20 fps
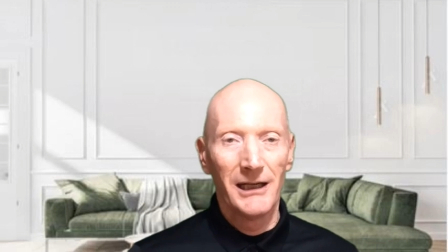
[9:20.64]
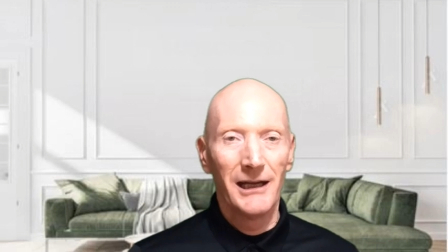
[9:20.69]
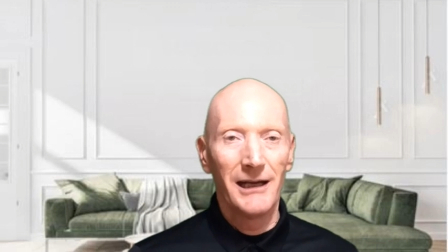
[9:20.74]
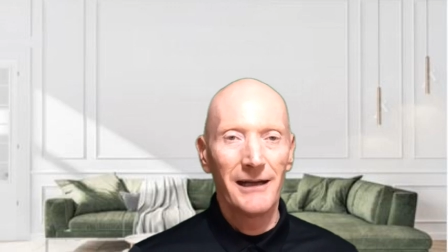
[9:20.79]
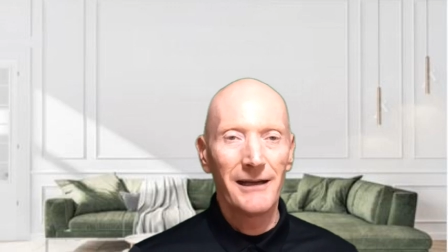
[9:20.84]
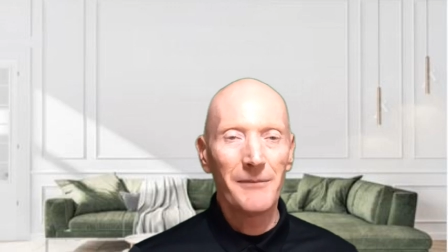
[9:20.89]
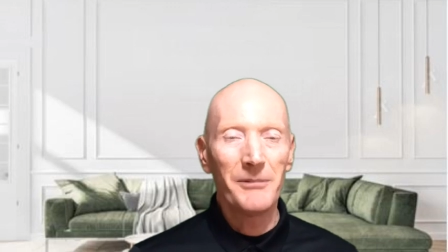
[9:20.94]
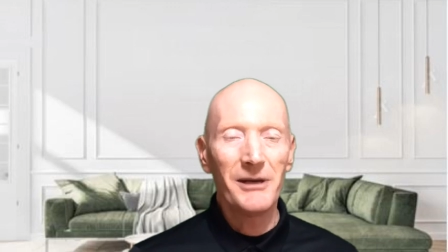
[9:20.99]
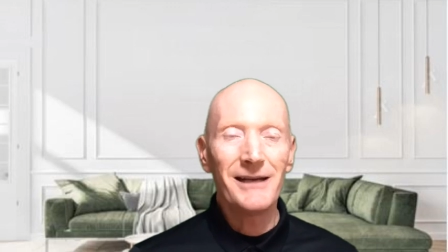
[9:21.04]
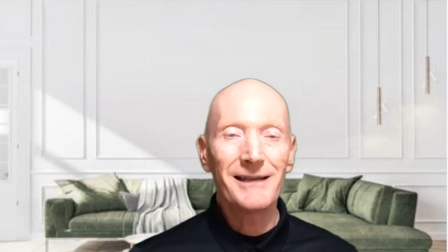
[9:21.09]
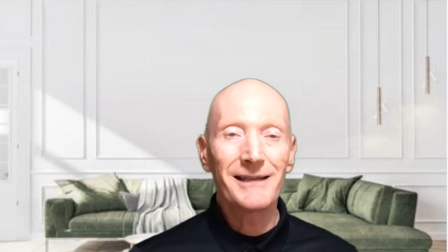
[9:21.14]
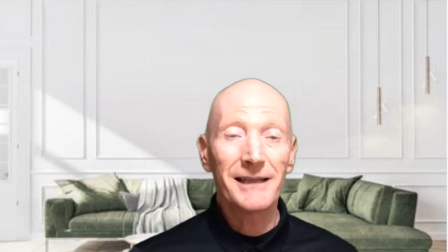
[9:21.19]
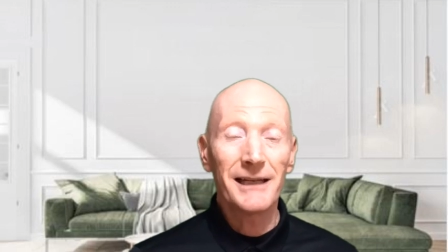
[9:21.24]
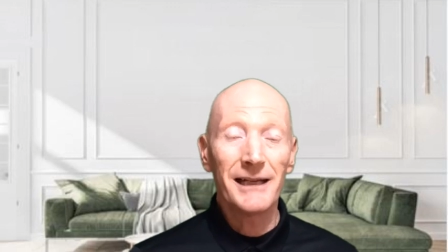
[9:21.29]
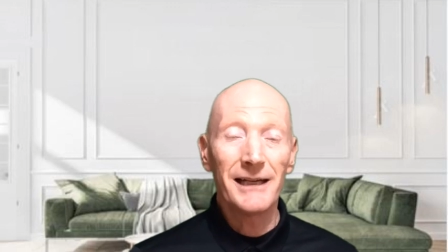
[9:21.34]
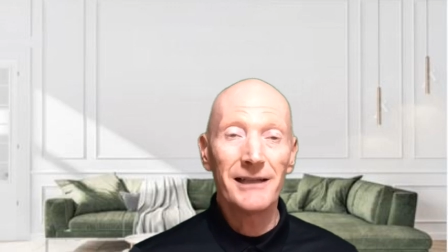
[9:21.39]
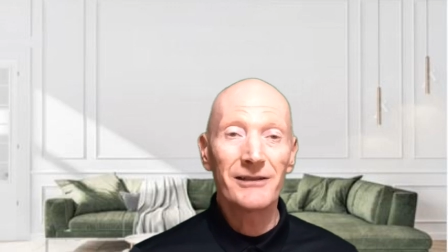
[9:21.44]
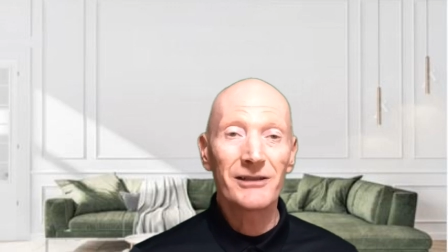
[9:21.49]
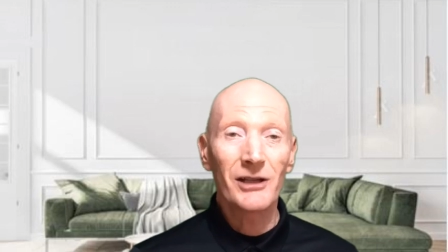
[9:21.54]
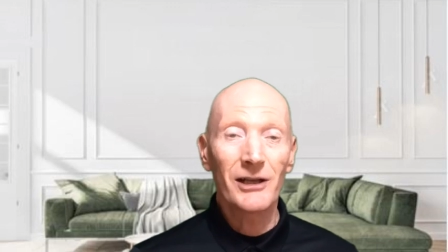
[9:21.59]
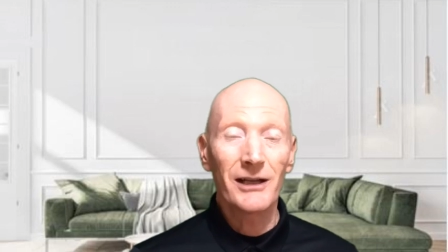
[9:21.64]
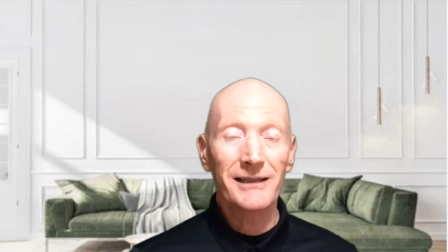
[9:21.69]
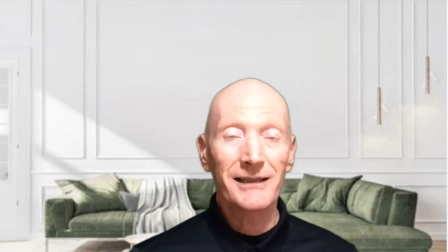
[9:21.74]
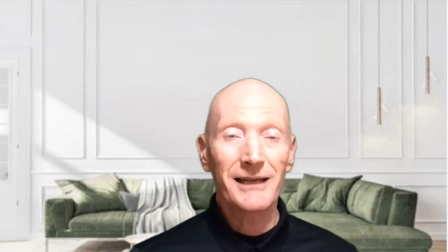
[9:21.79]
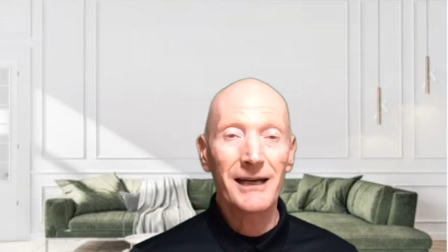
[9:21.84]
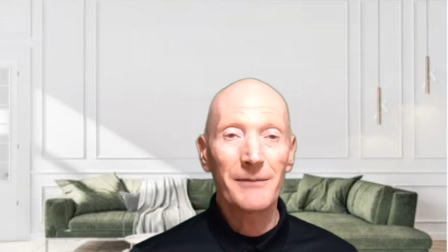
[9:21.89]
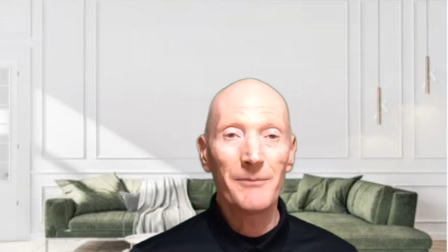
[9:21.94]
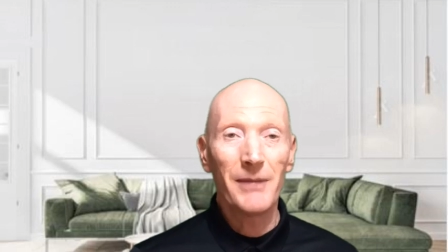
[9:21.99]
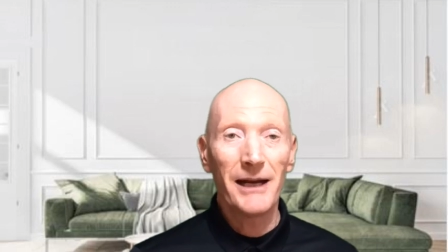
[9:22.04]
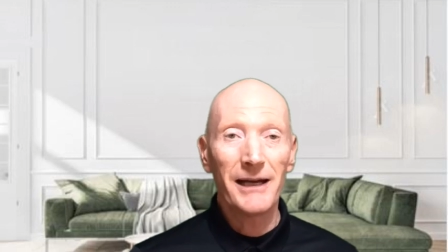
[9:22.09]
That being said, so
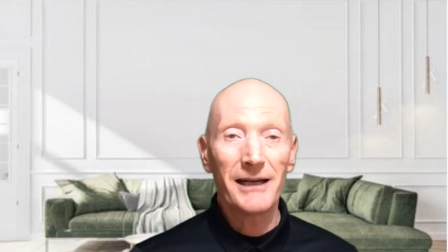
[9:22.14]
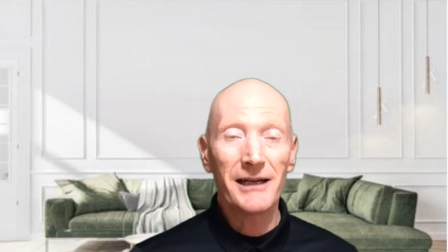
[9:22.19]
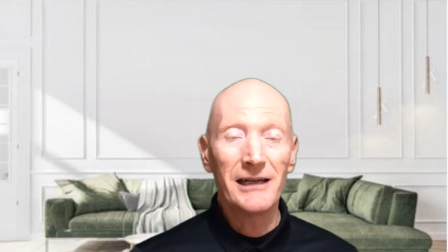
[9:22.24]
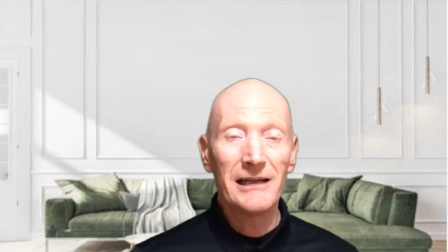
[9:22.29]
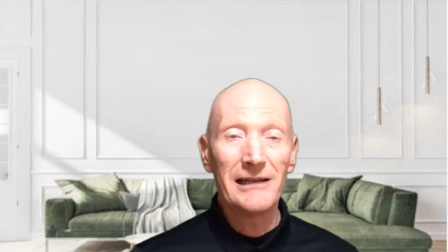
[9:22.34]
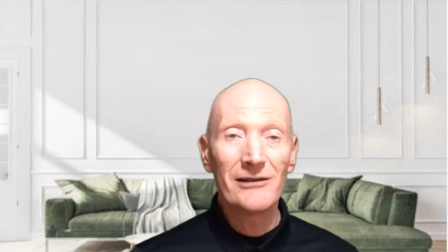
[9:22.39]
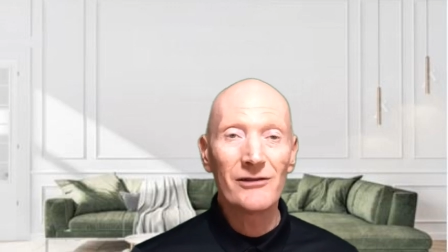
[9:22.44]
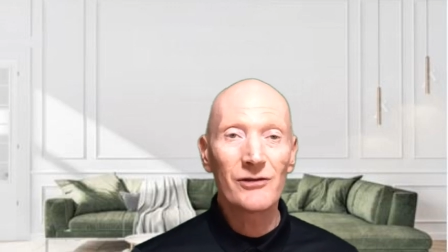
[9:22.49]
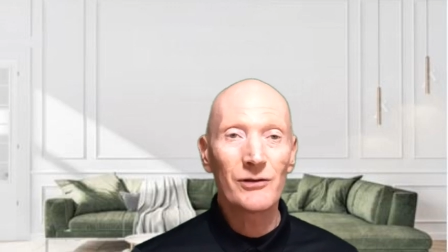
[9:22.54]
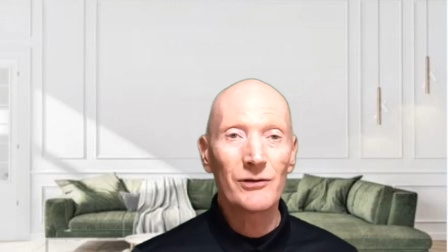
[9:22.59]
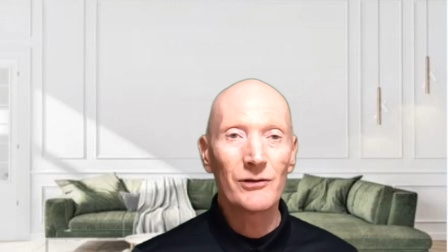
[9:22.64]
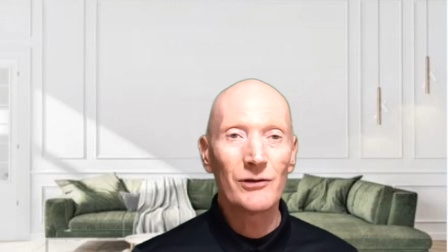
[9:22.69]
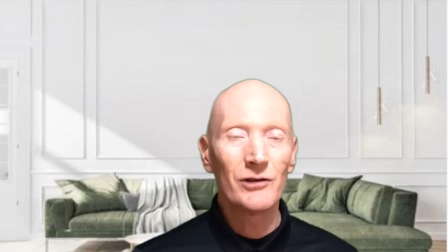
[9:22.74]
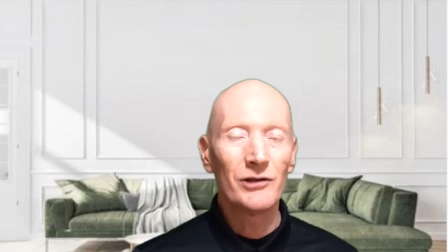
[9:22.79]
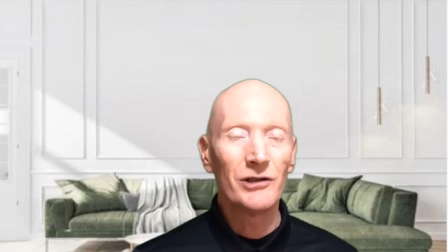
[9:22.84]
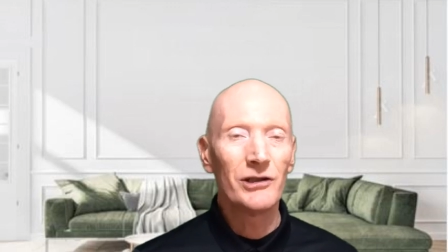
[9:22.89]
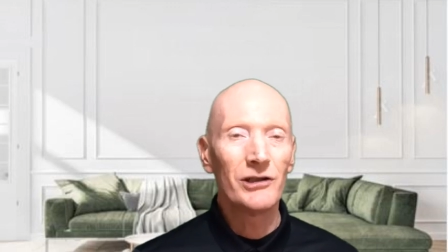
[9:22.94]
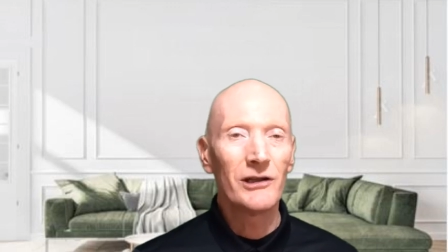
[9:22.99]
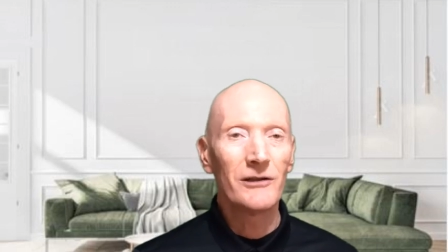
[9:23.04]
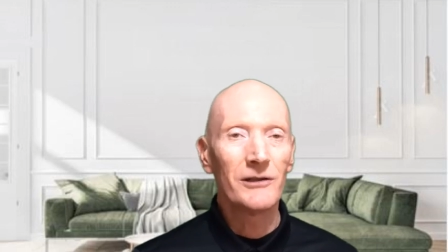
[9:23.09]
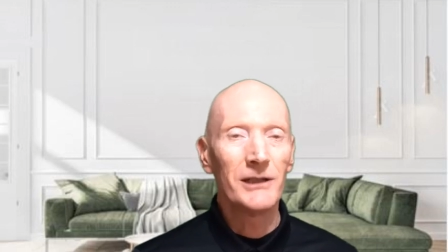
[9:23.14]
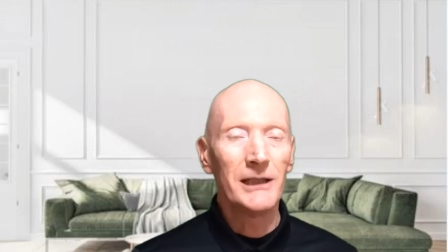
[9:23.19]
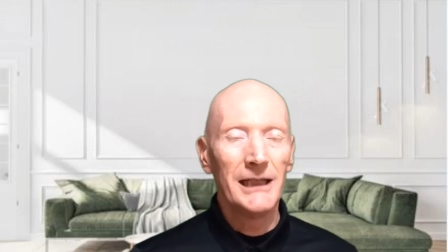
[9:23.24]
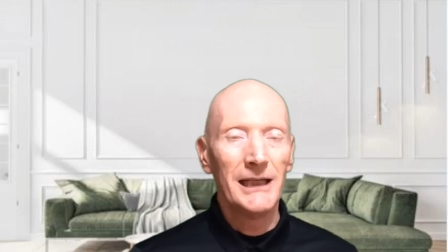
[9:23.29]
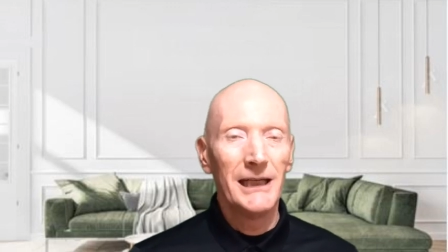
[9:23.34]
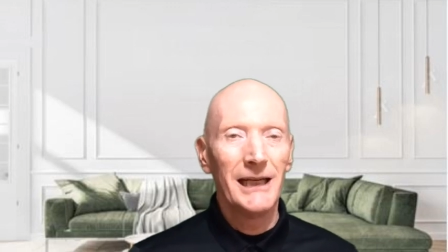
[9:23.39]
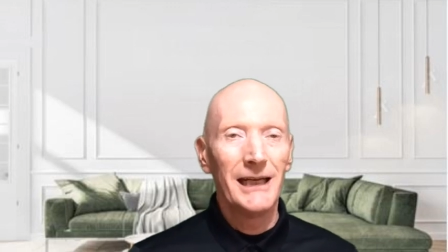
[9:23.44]
let's get back into,